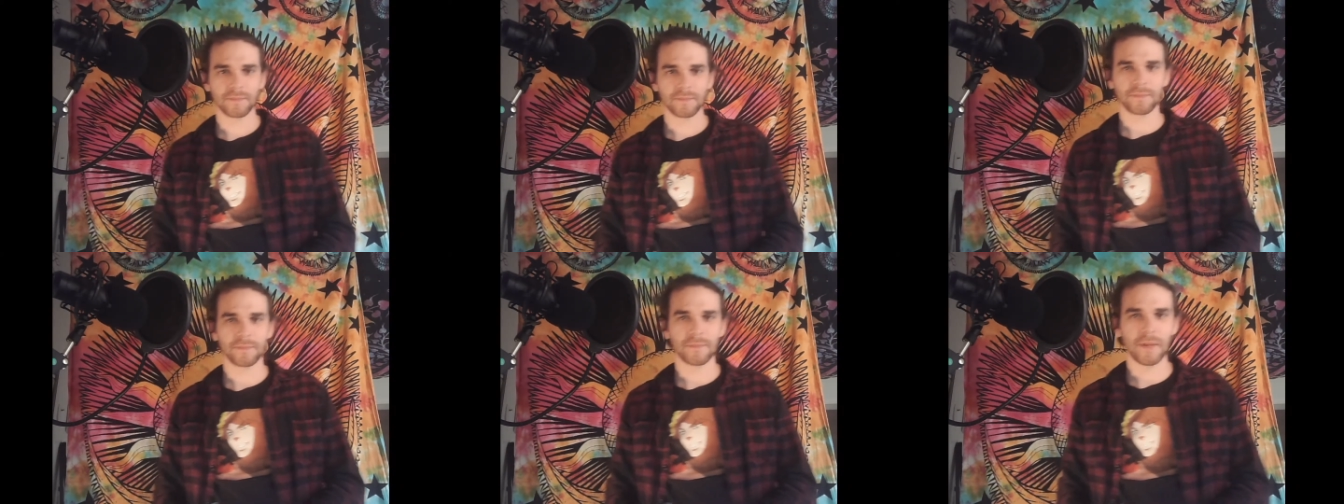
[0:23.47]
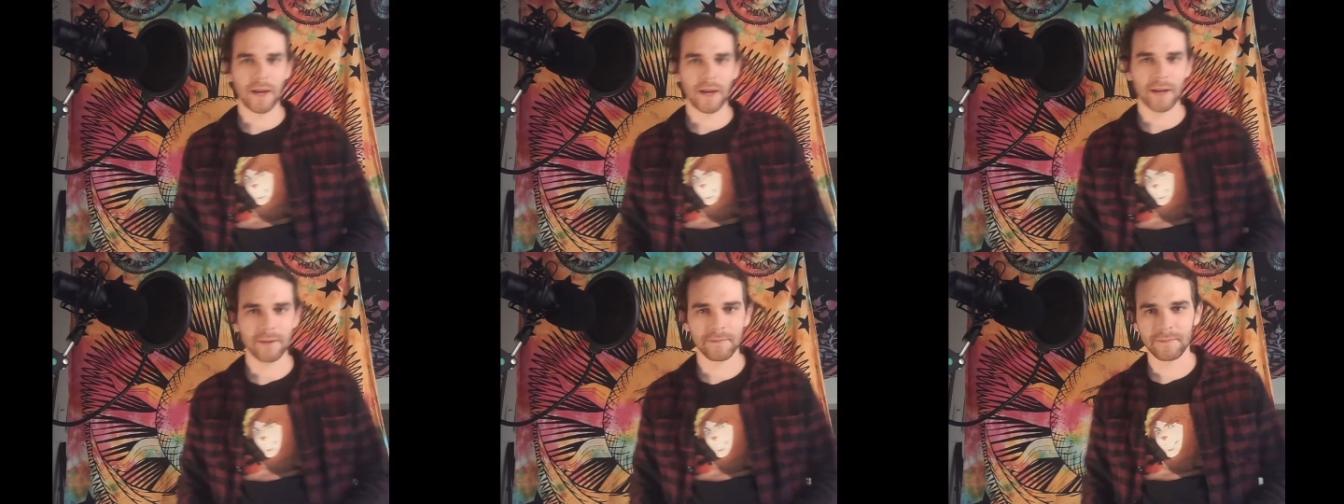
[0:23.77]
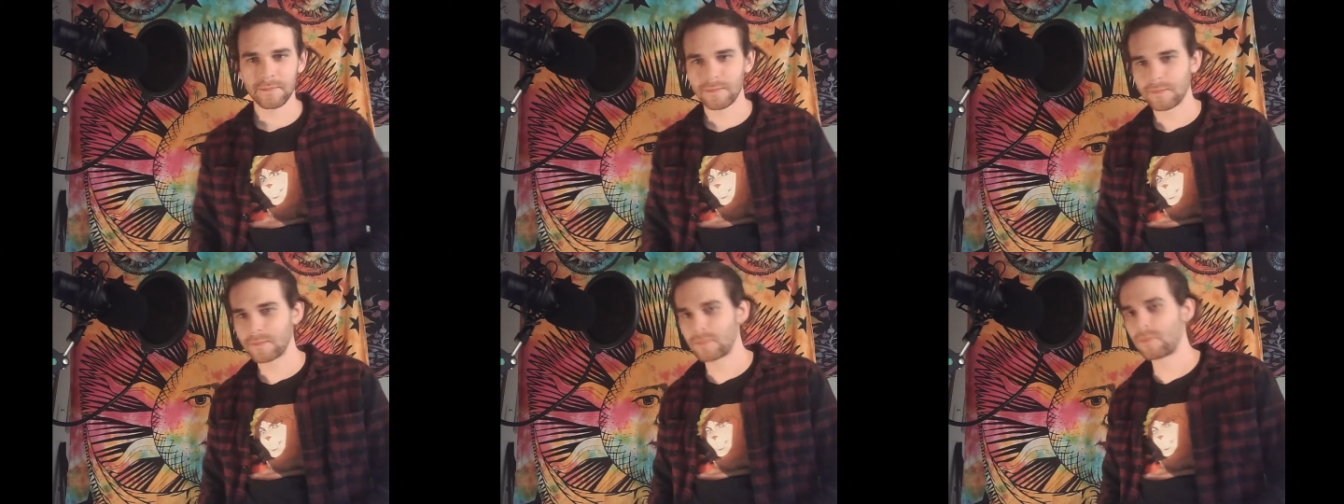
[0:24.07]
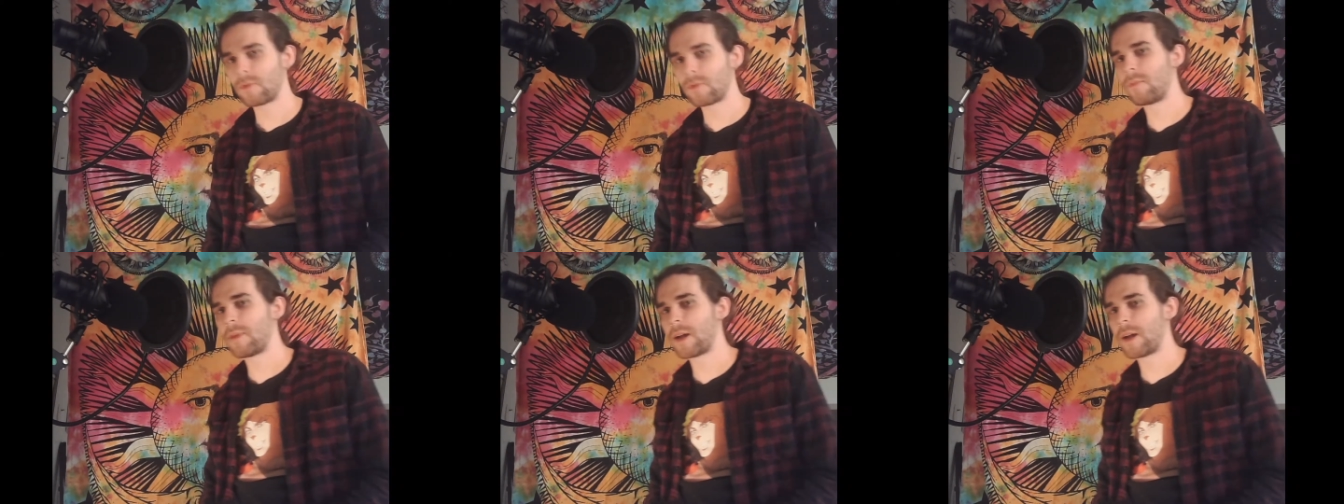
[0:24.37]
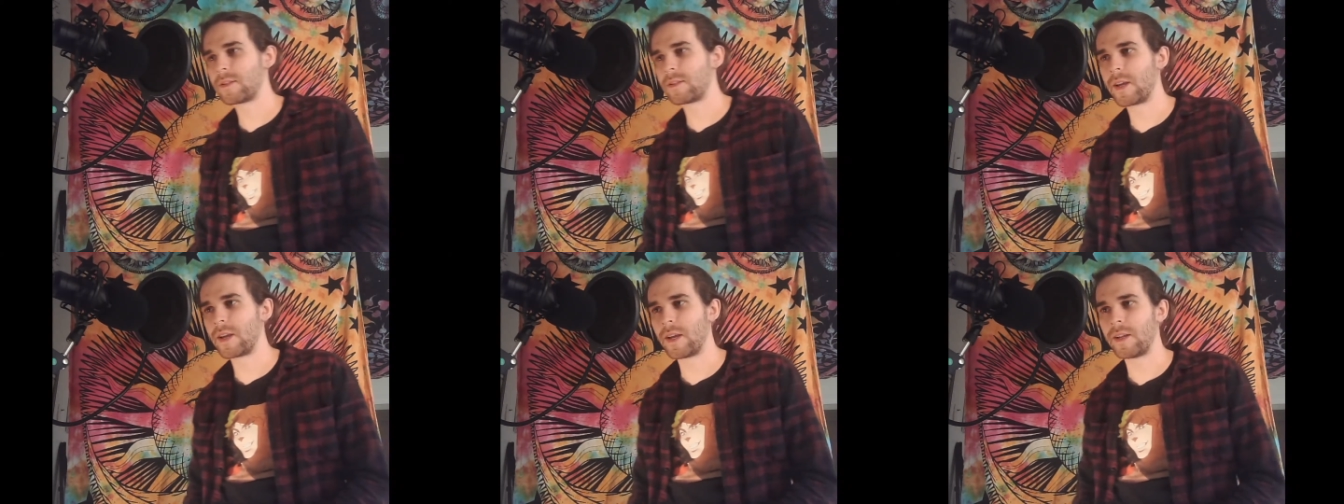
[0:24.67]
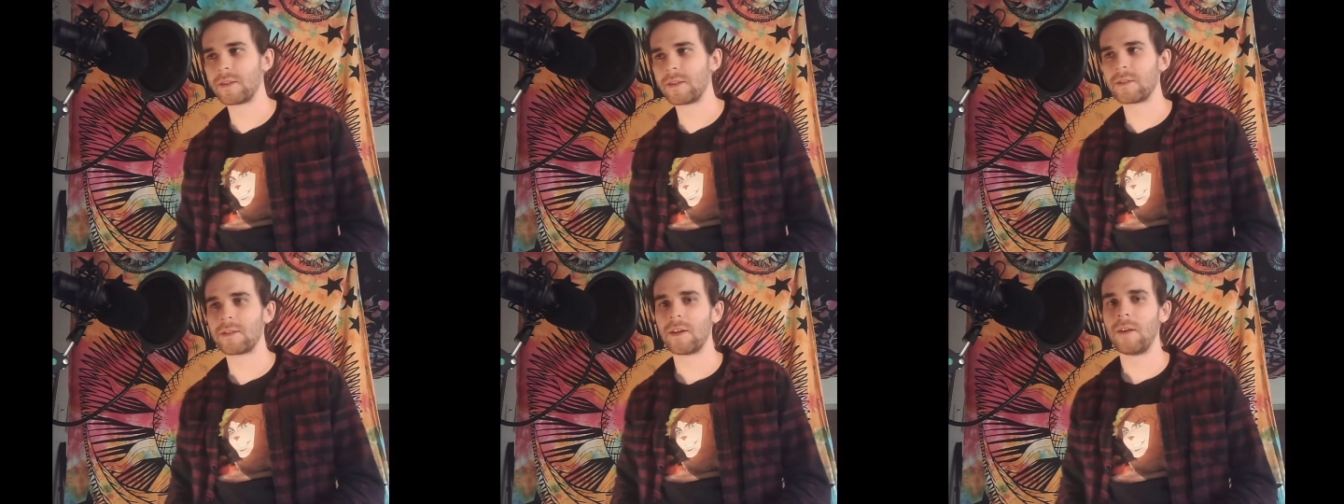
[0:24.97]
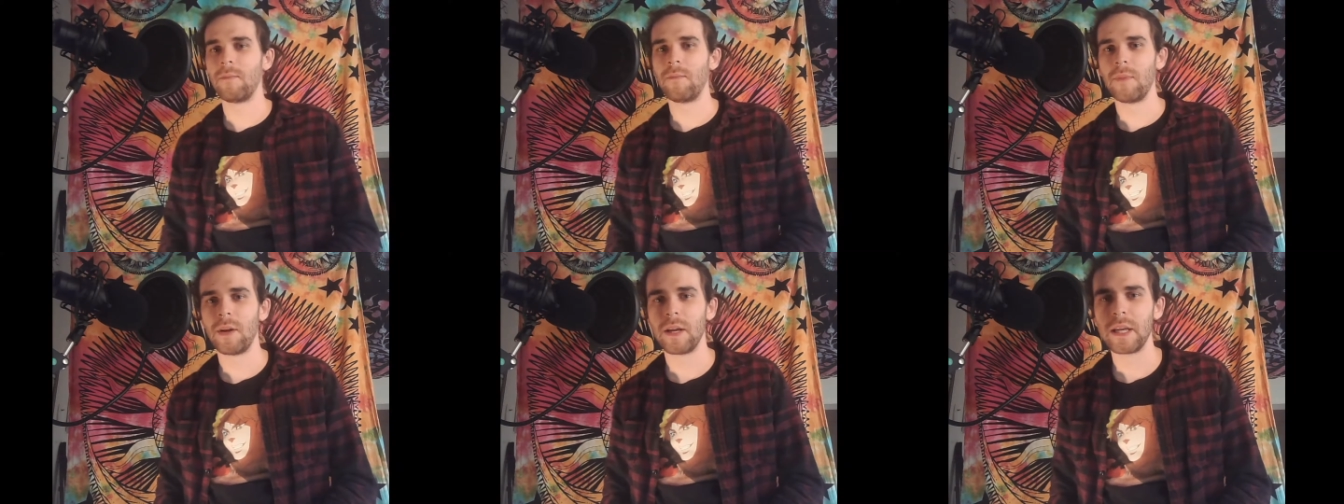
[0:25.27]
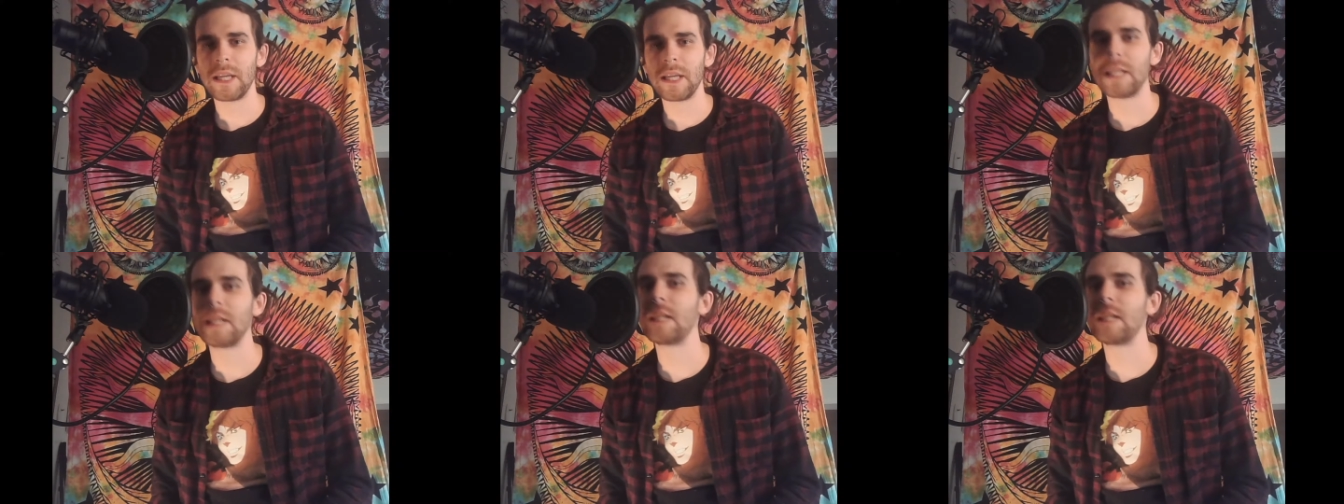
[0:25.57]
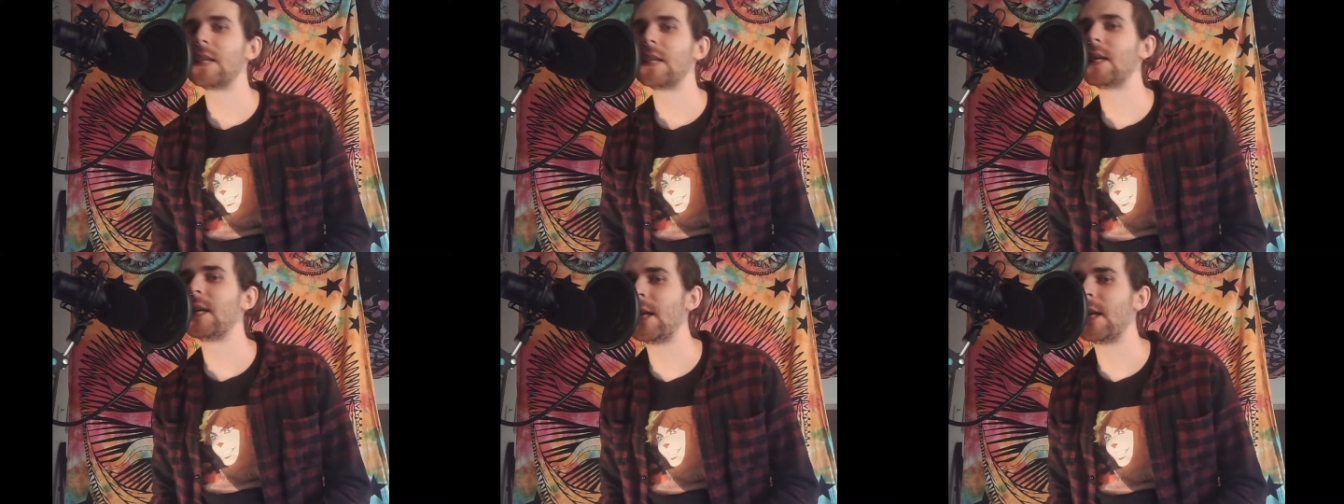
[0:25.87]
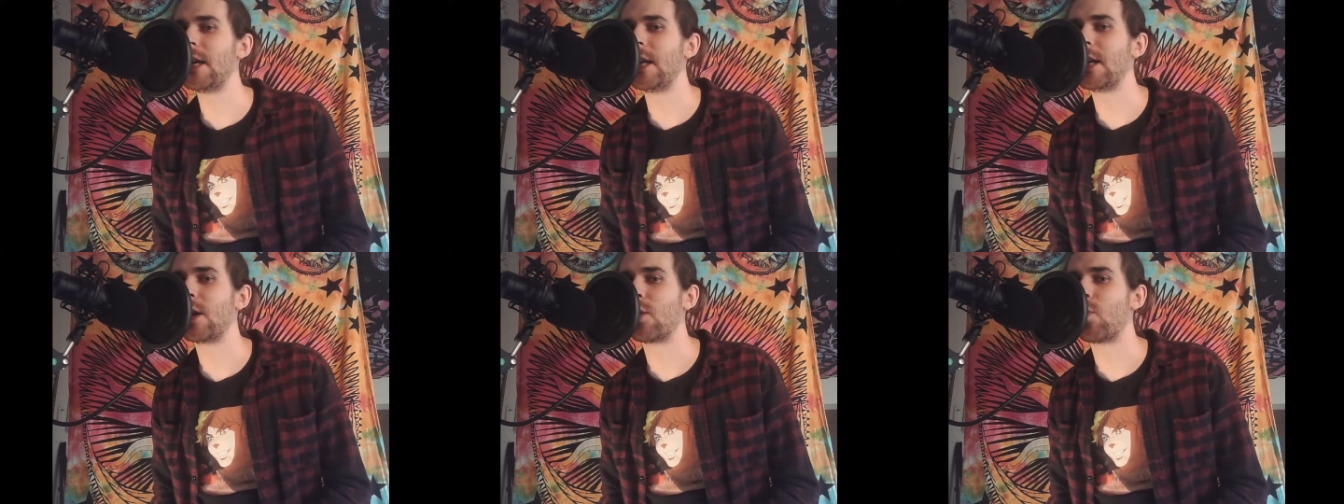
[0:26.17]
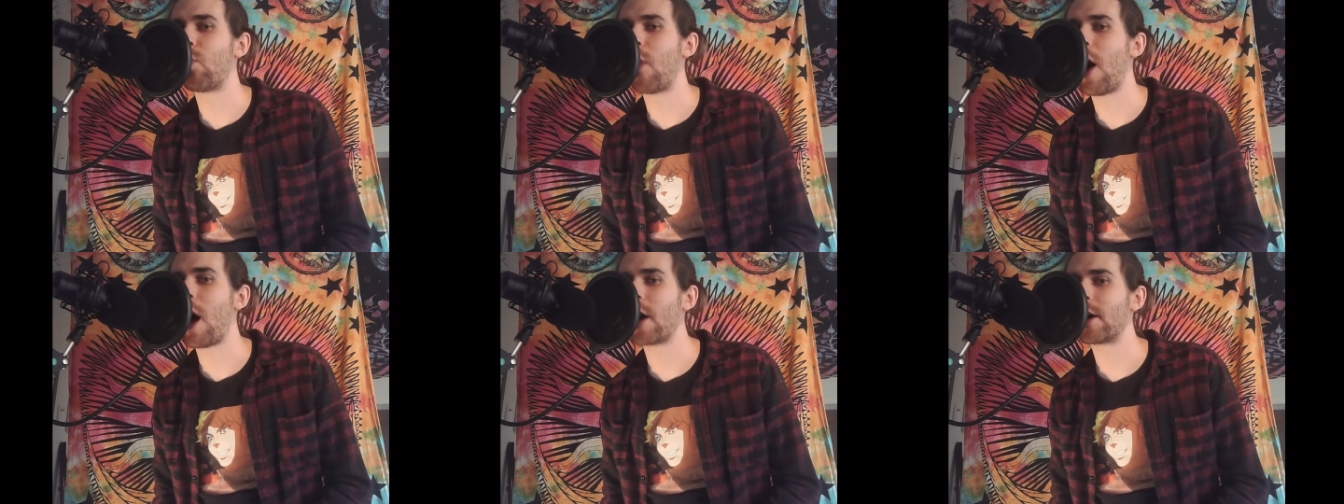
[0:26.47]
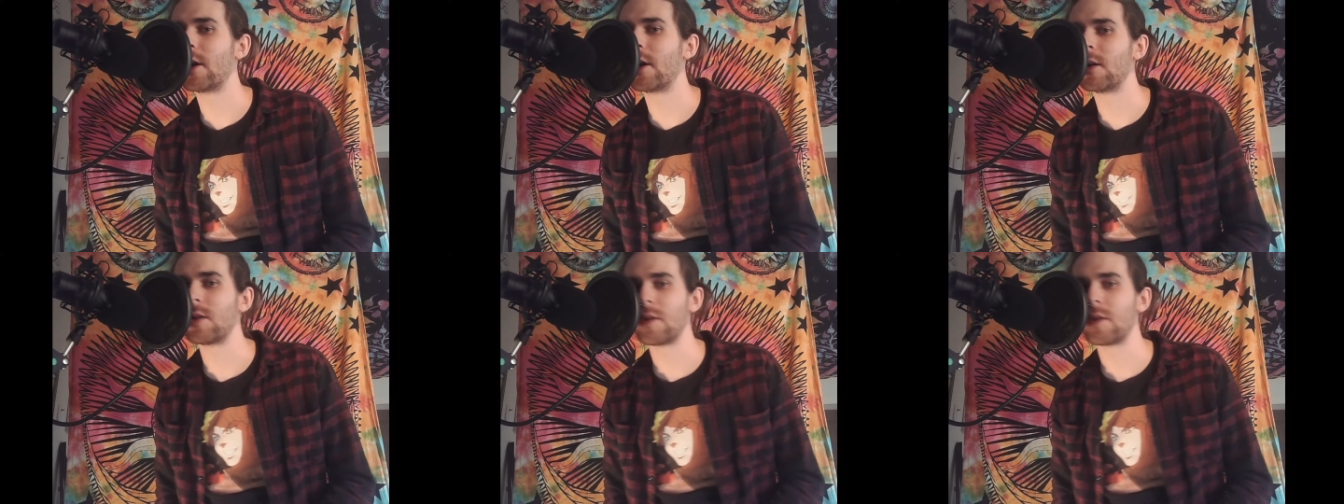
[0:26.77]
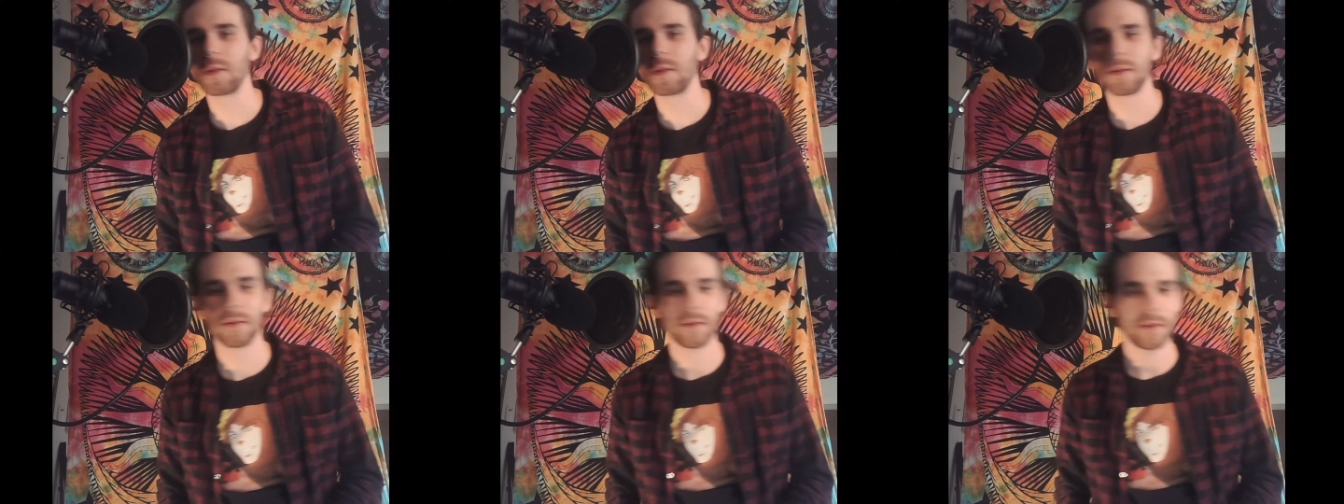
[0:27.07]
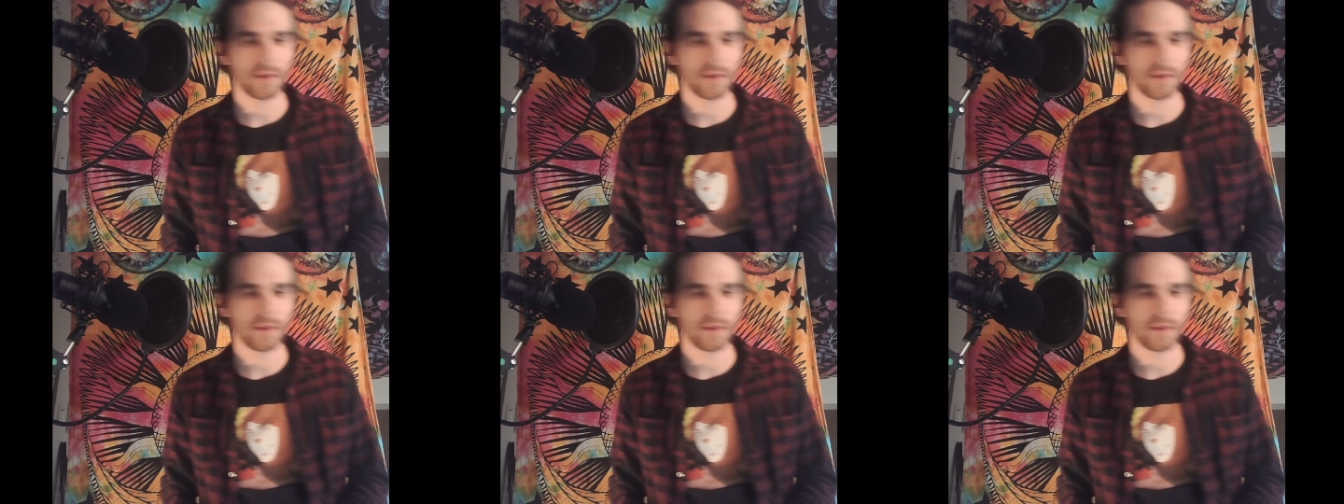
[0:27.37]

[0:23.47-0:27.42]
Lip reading: Yeah, about to get in some heated waters.